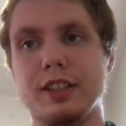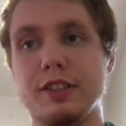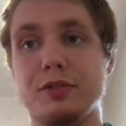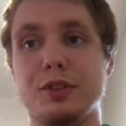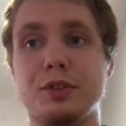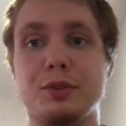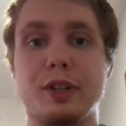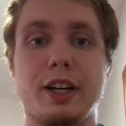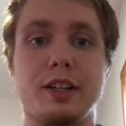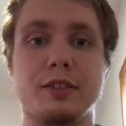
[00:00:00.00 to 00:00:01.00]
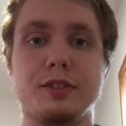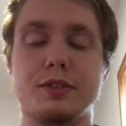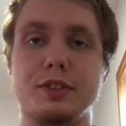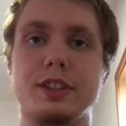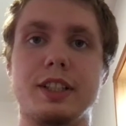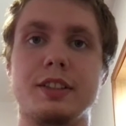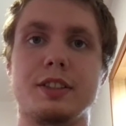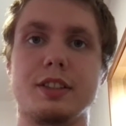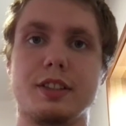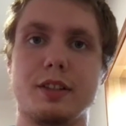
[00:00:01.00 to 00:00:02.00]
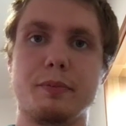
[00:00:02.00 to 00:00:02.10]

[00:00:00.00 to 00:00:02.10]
If you have a few days